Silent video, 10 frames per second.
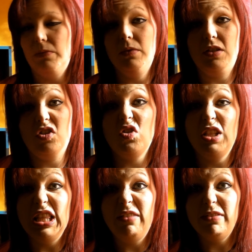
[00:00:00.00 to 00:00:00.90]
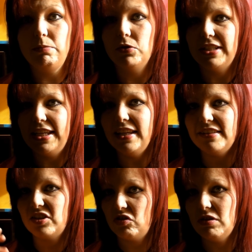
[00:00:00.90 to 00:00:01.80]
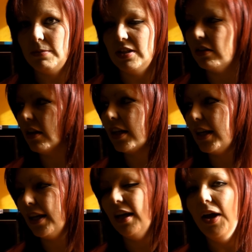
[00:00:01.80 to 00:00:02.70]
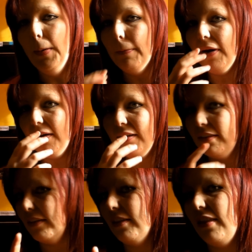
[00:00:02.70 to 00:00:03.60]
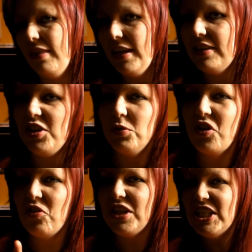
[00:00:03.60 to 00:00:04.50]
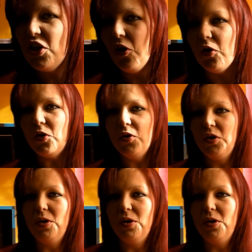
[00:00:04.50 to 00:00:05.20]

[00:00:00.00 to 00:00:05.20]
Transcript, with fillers: He's got a lovely body. He's extremely good looking, but the thing that you would only know